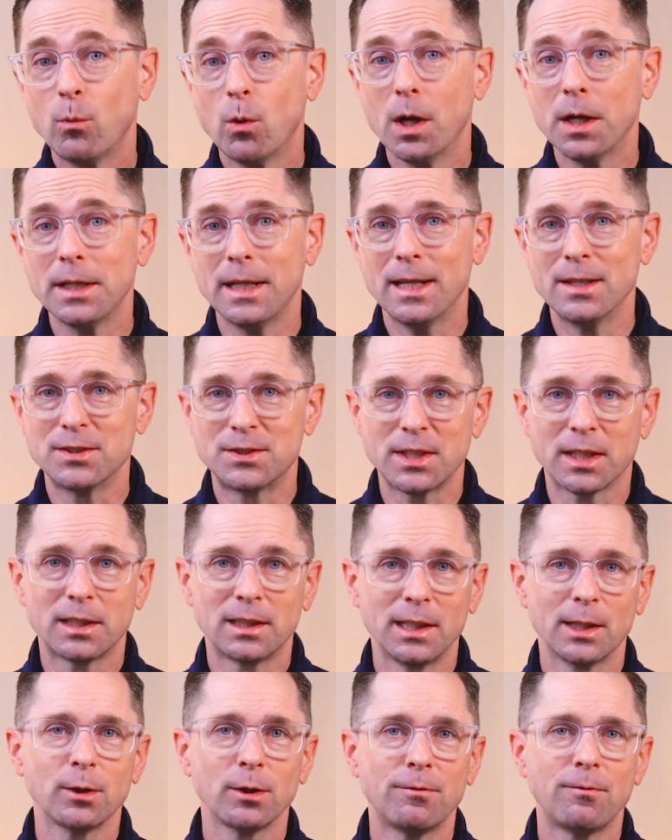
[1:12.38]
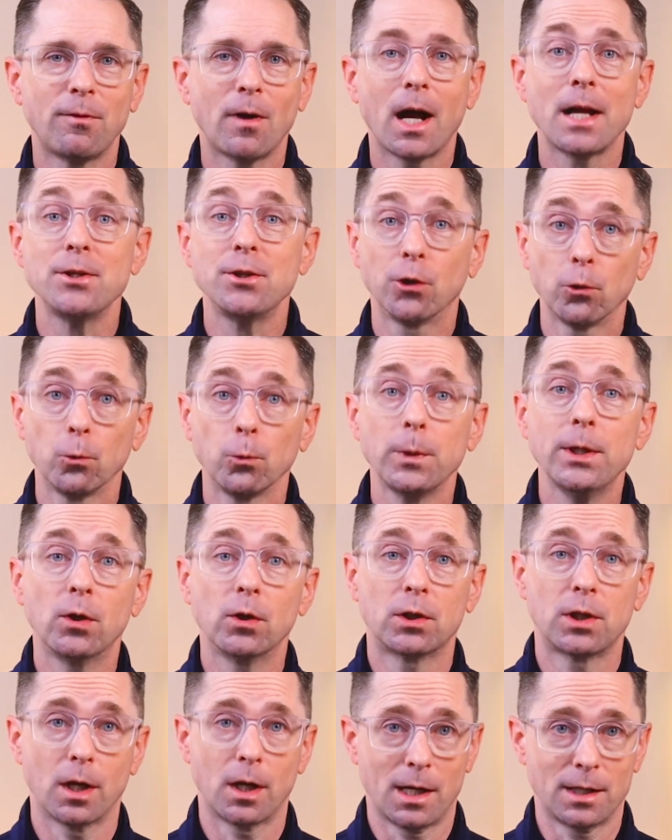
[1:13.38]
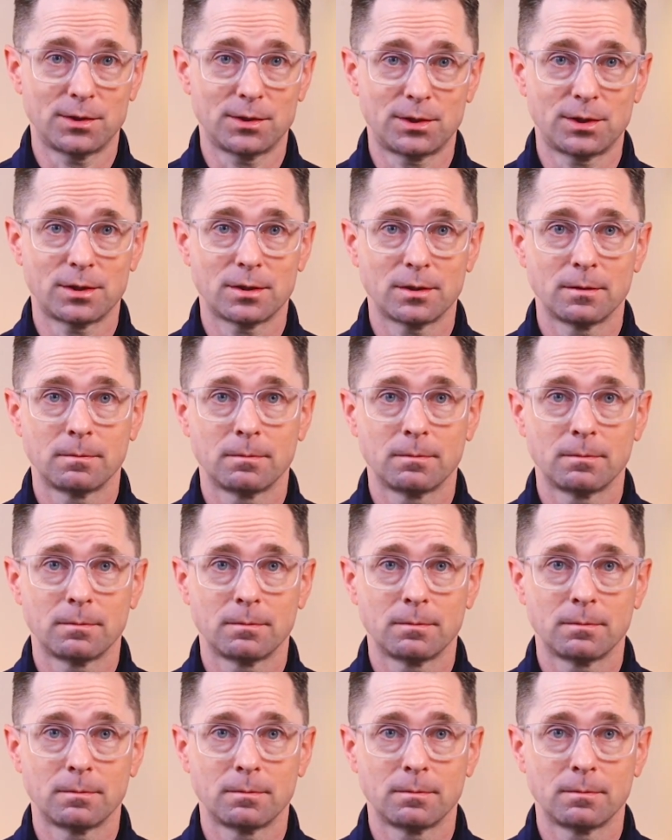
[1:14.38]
one is to clarify your real costs.